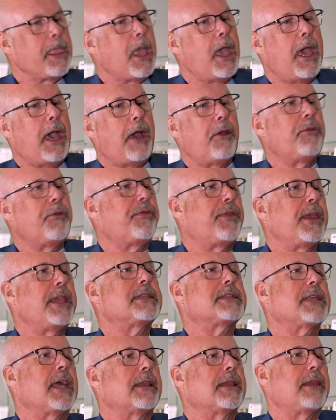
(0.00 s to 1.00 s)
how do
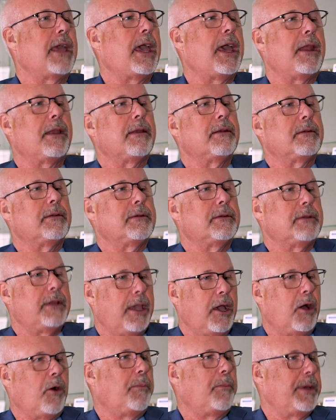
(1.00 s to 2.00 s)
things like that
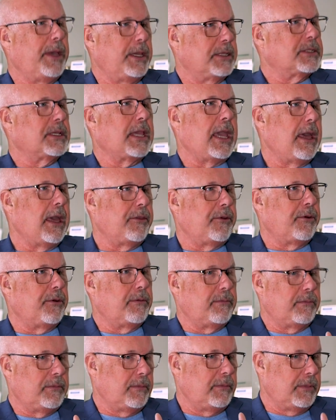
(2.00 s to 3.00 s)
help us
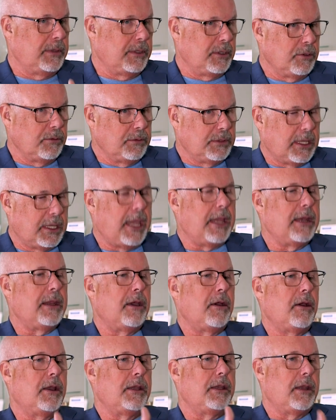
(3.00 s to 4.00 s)
gather
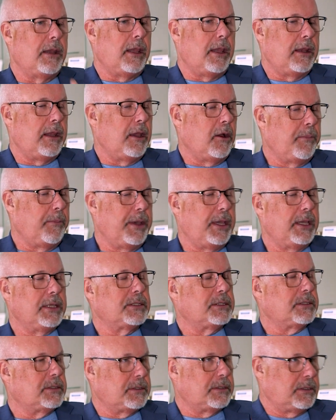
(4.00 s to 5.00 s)
data and help
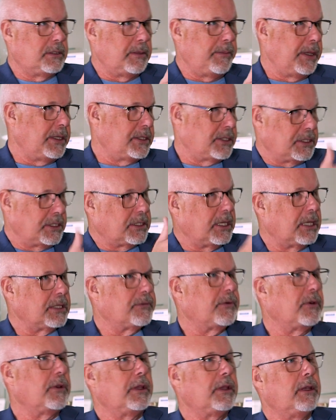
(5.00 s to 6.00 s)
us to be
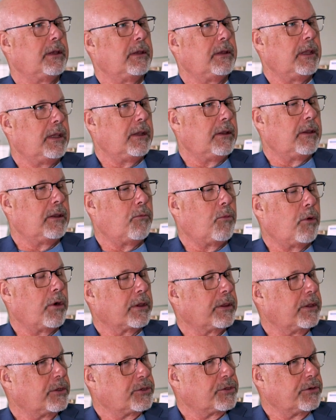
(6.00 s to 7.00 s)
successful in the
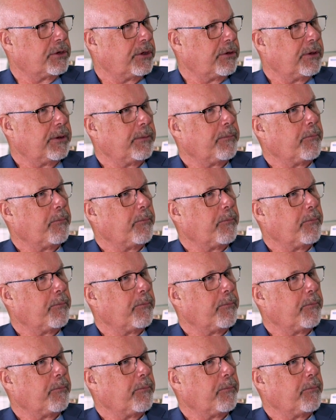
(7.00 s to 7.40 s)
work that you're doing?